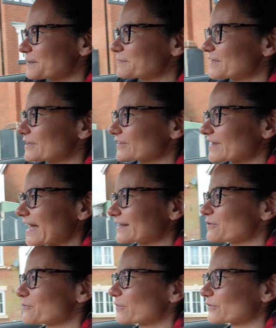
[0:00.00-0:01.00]
because I
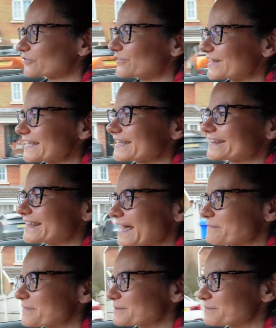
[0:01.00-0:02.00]
don't want to eat
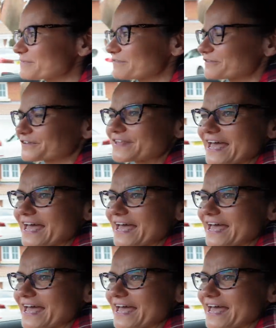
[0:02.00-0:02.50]
them before